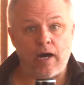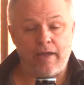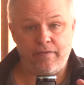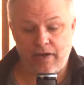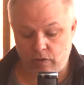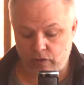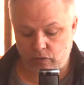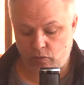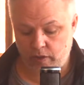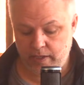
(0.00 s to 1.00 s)
and their
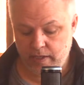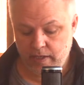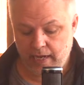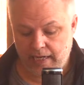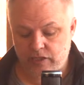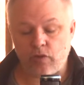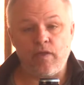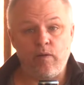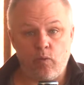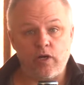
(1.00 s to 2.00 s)
authority, and so
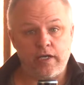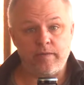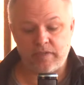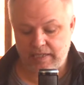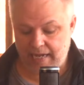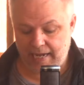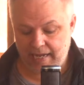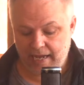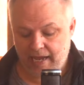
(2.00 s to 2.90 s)
they wanted him to die.